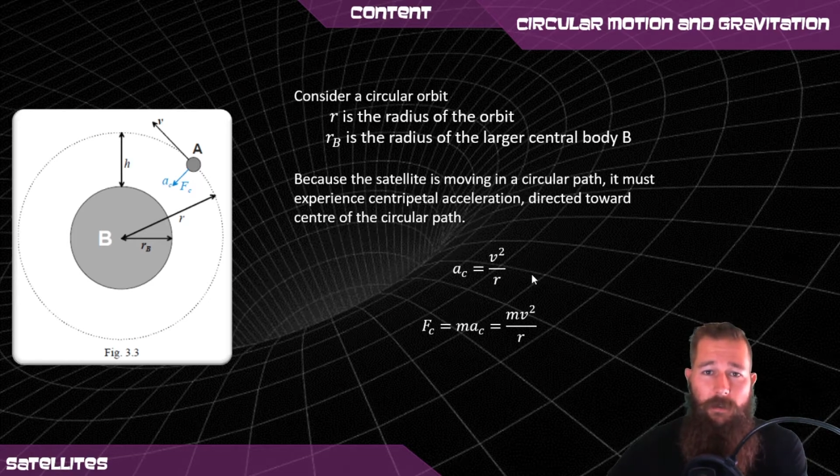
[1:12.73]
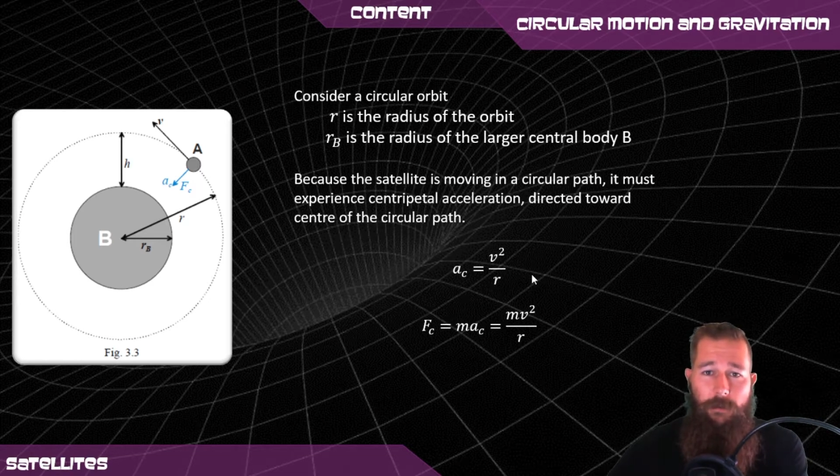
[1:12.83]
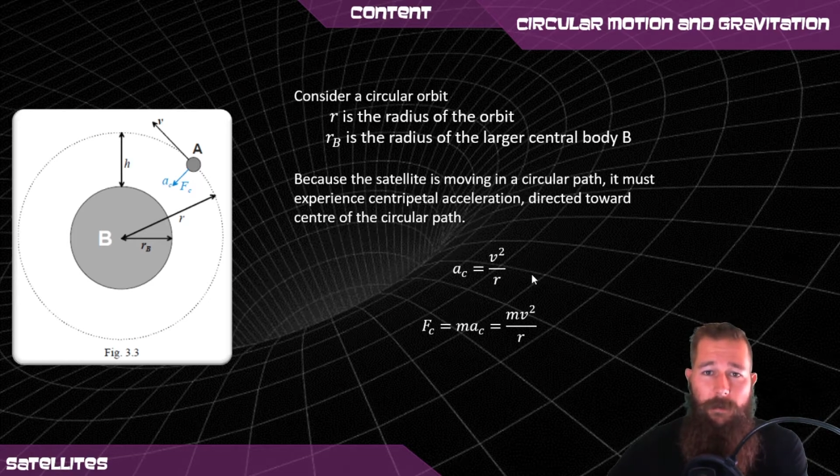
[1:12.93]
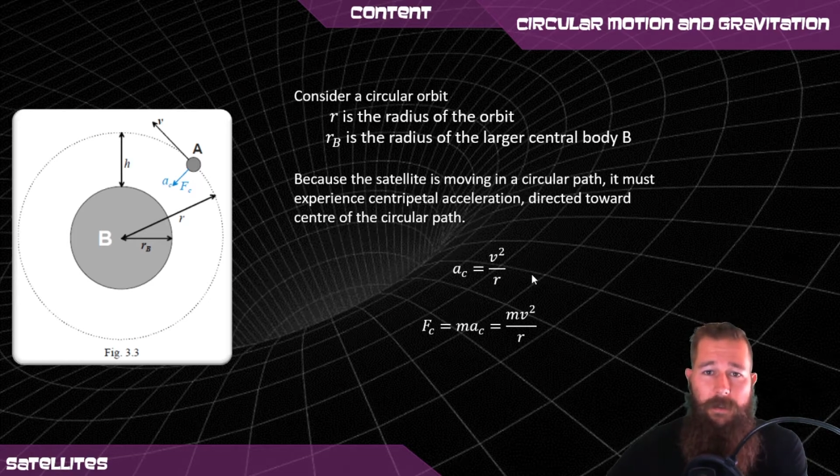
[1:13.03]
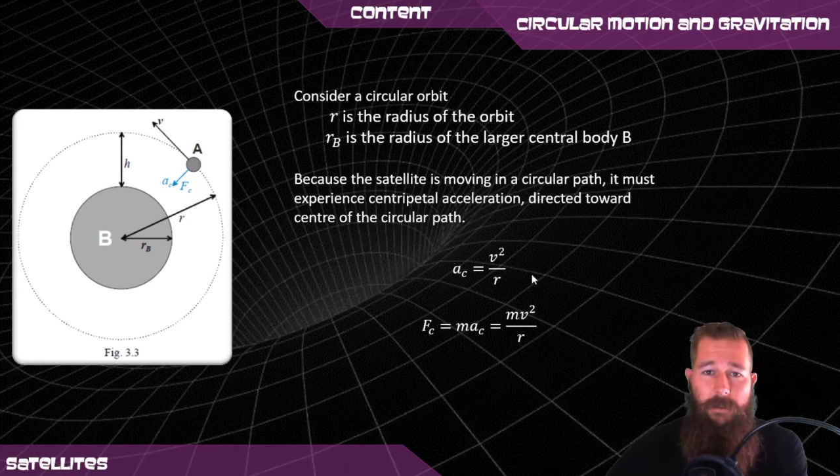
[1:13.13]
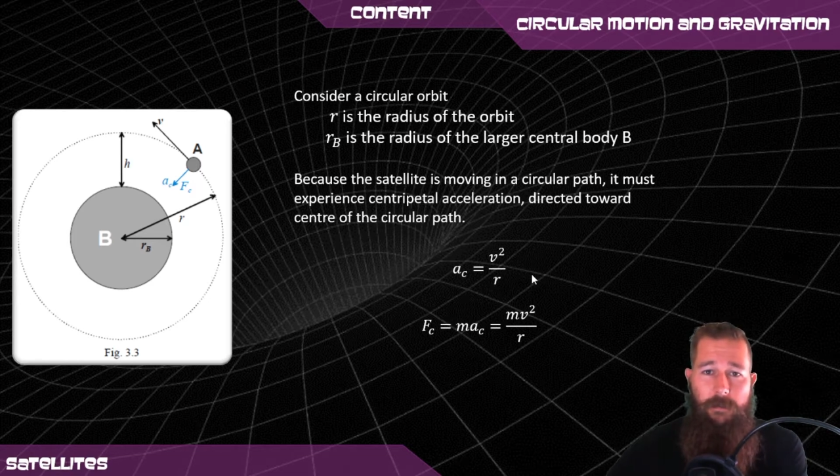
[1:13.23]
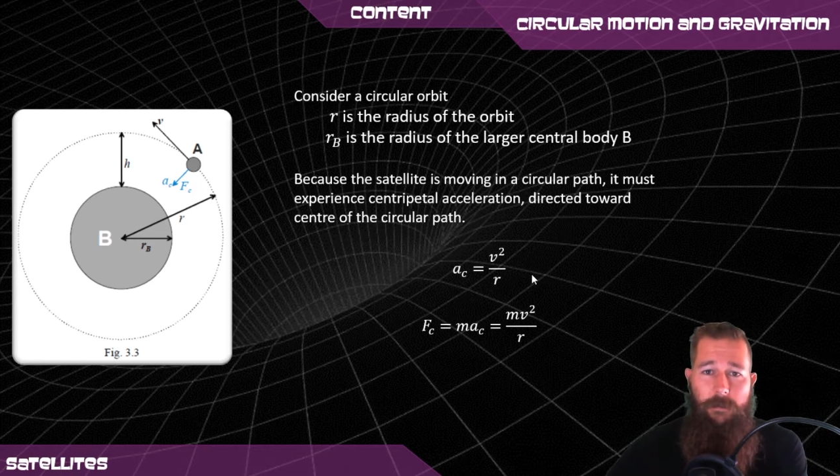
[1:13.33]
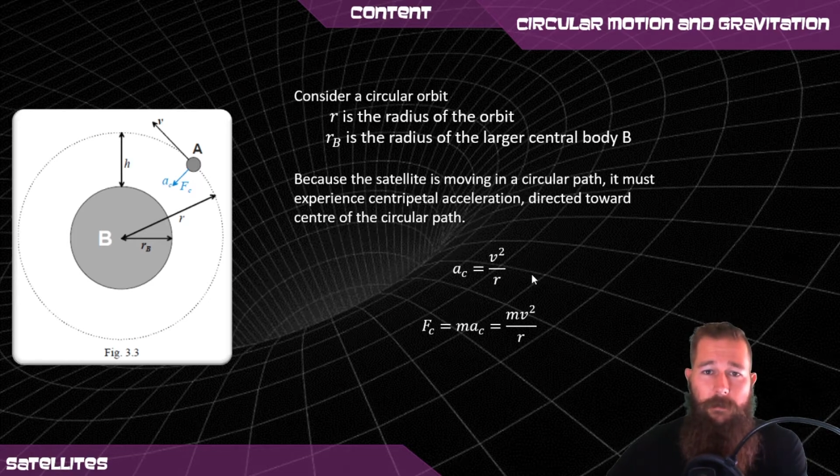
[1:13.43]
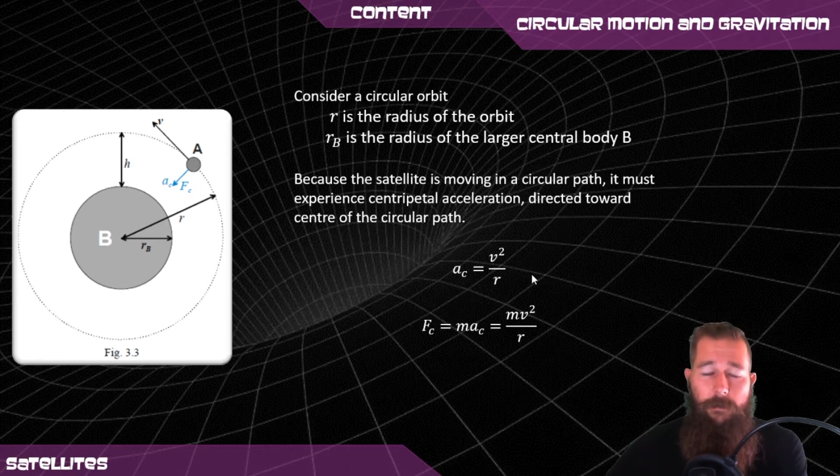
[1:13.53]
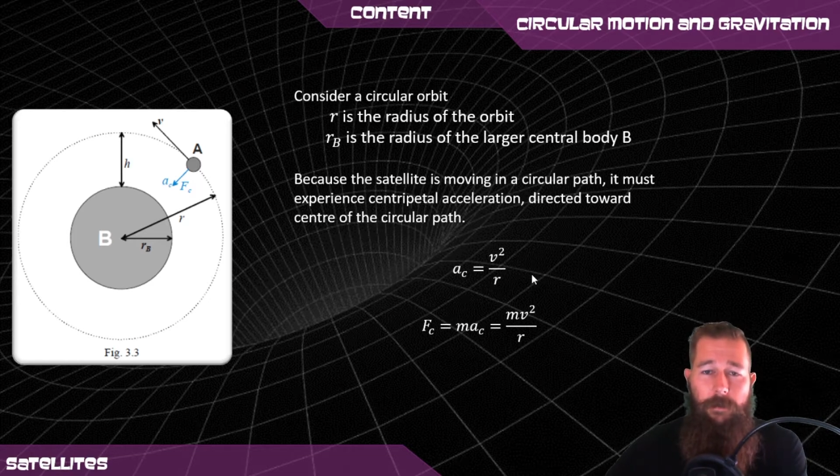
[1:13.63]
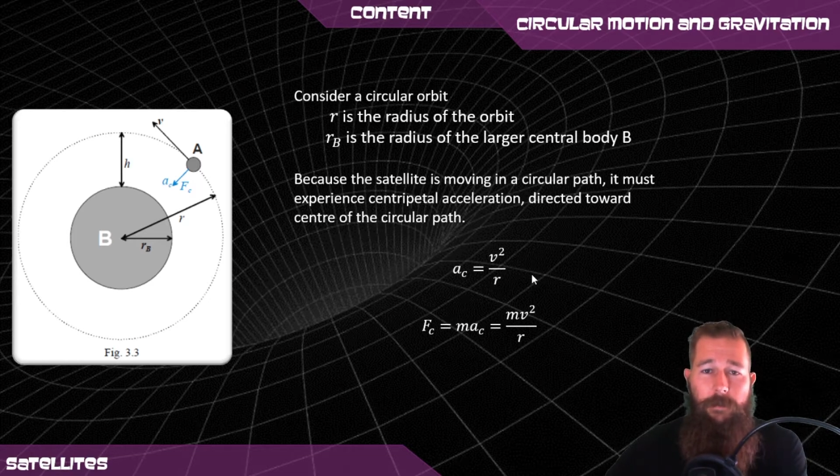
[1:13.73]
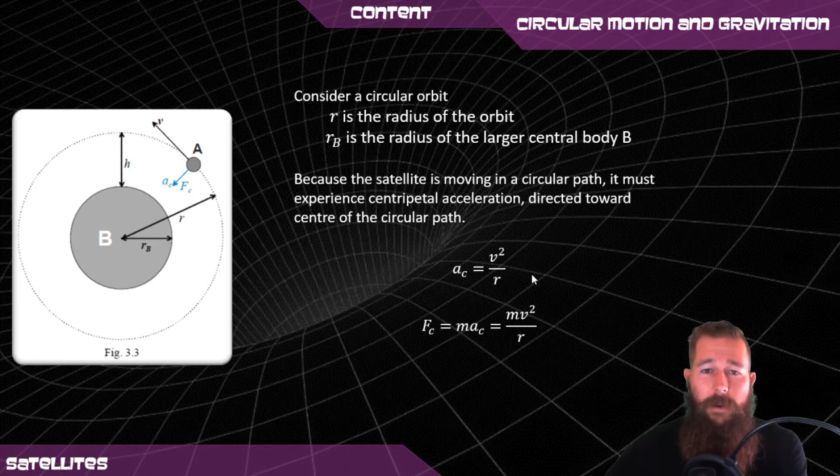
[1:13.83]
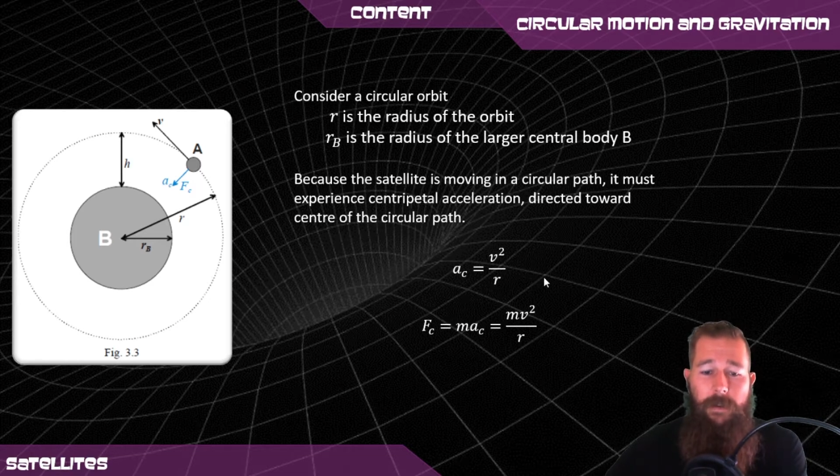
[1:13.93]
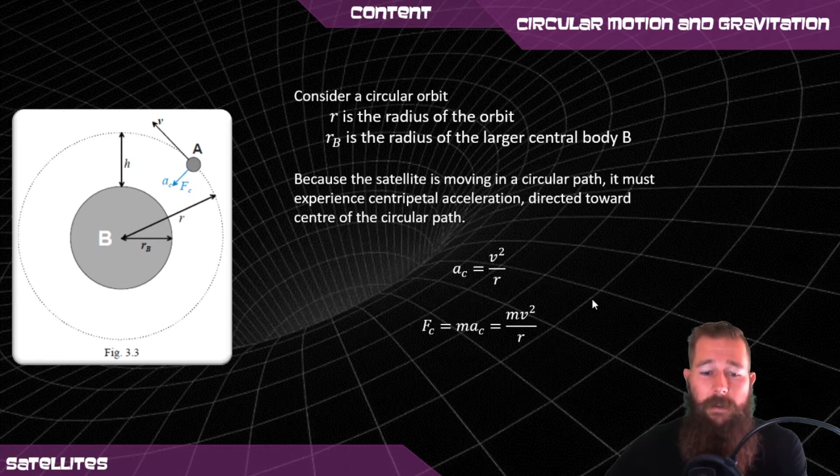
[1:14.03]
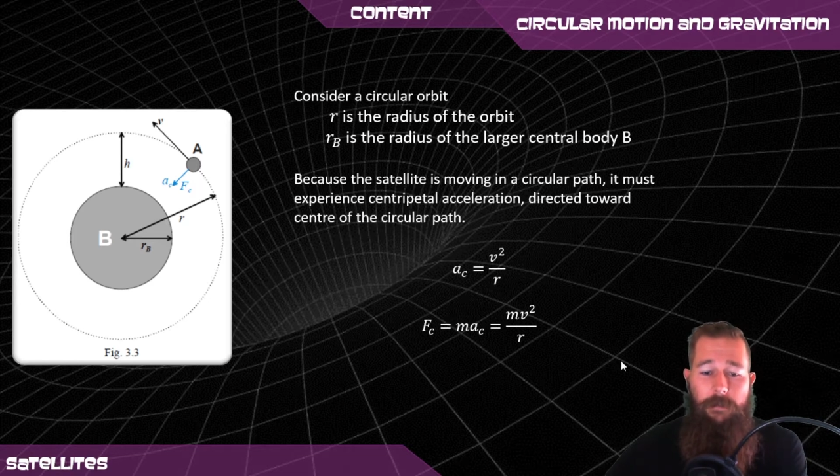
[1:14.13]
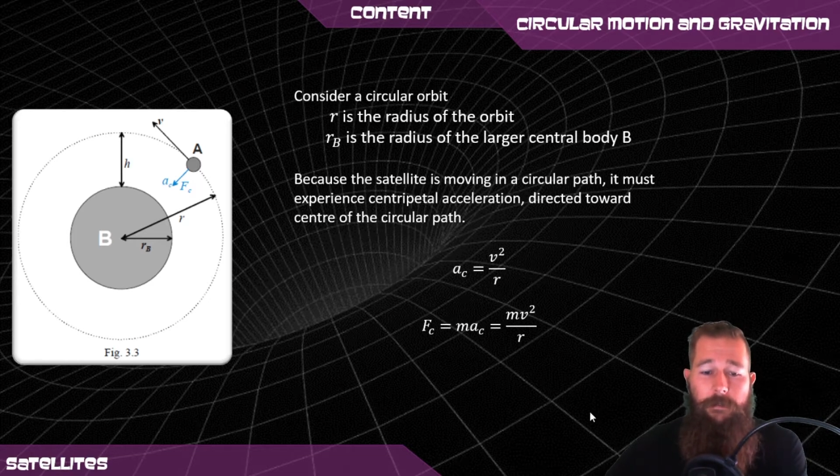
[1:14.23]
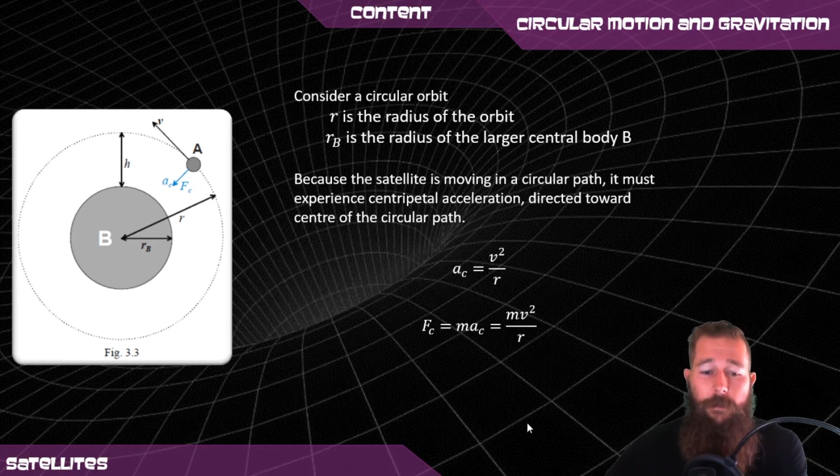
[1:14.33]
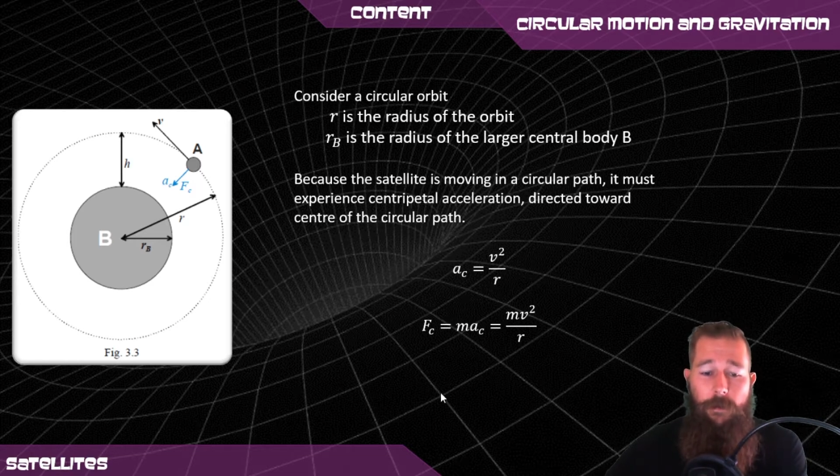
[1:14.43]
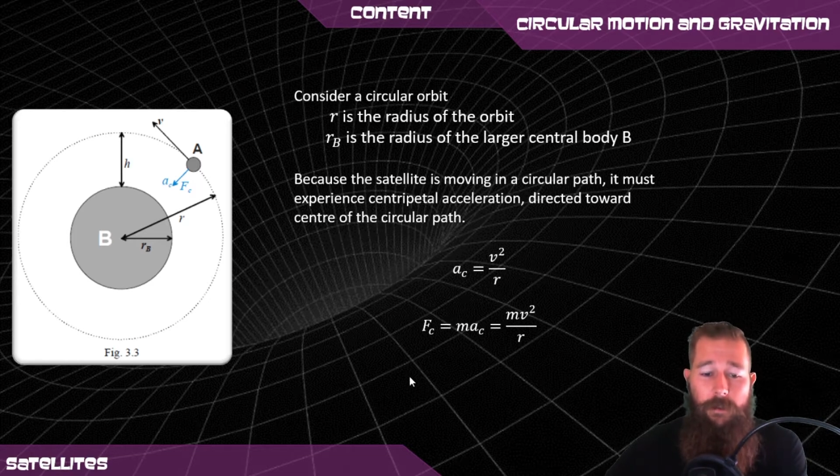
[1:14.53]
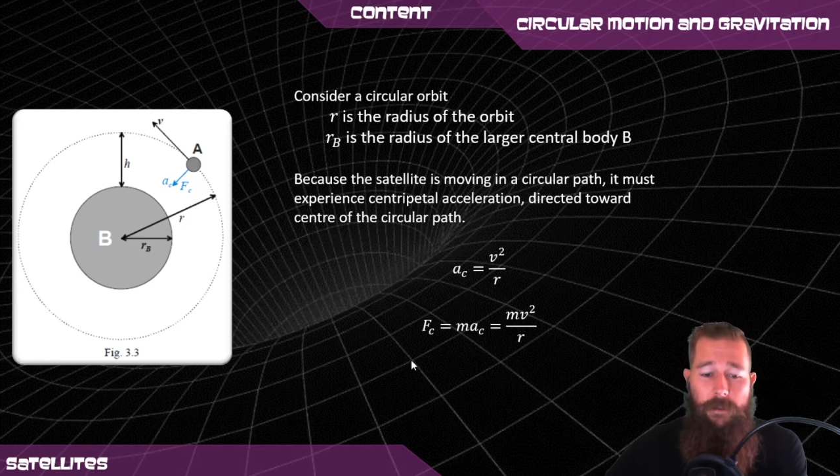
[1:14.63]
we find that the
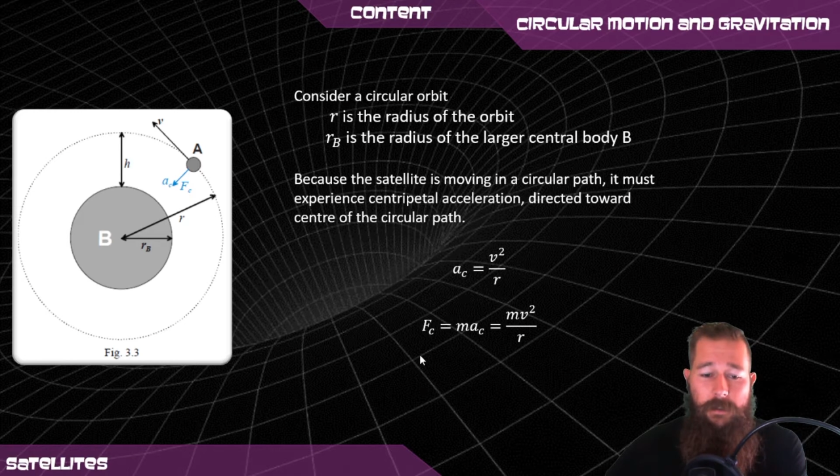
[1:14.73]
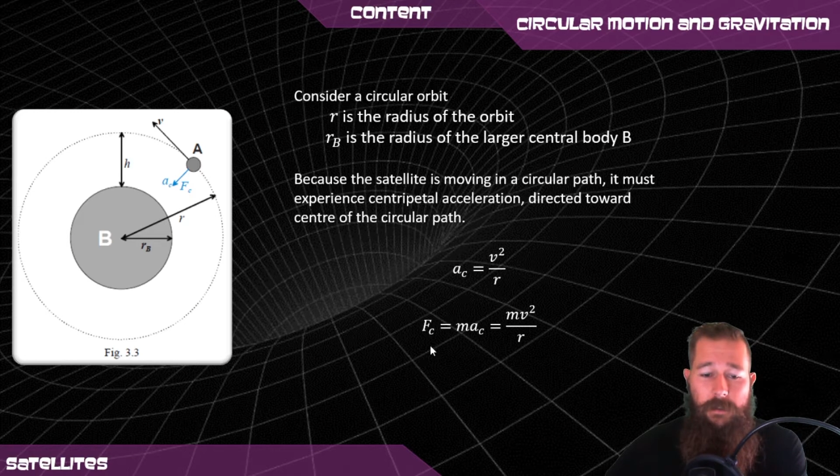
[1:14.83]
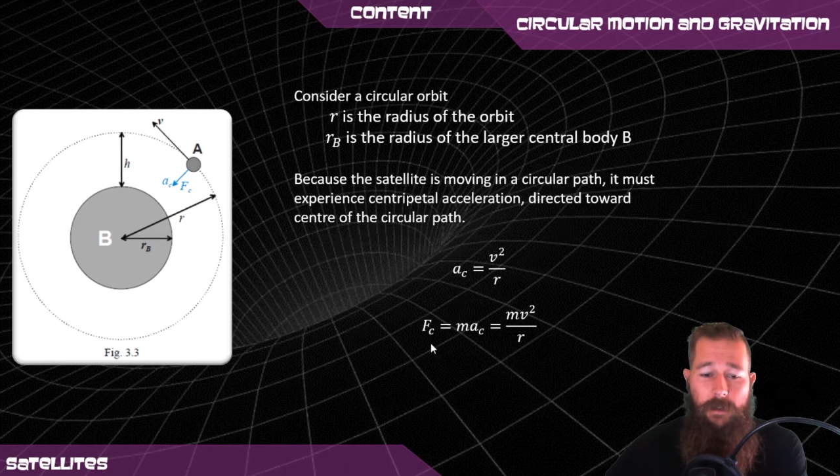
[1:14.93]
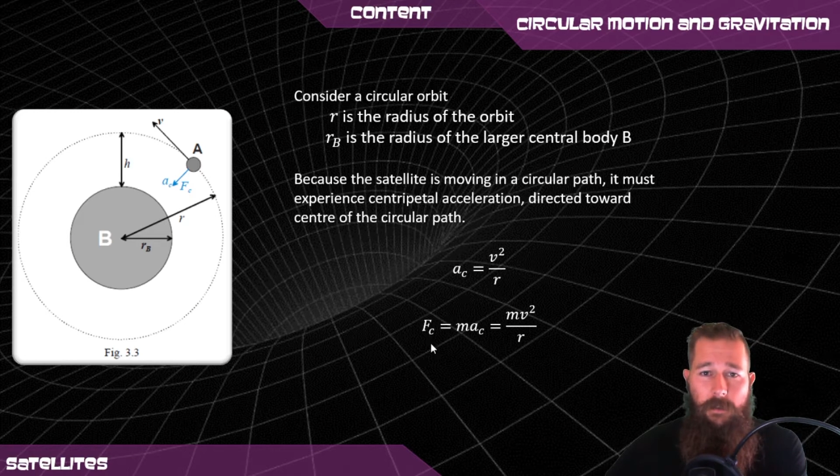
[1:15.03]
force